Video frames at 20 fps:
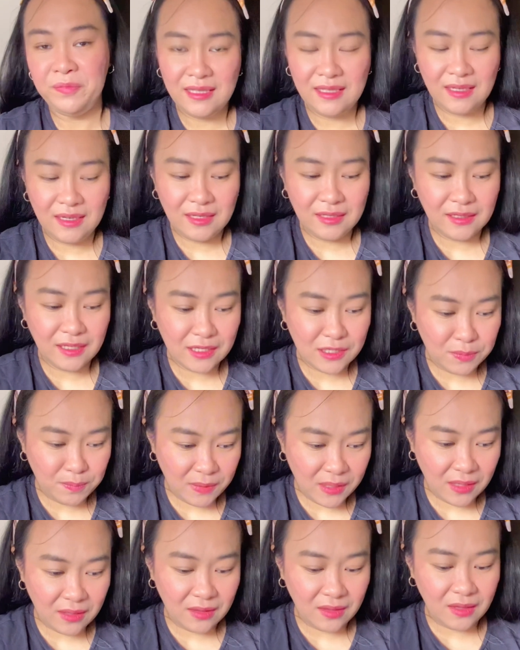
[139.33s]
I didn't
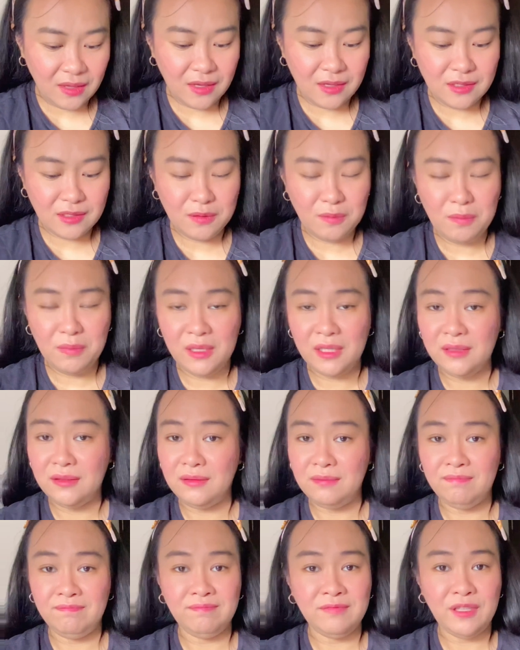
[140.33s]
expect this, but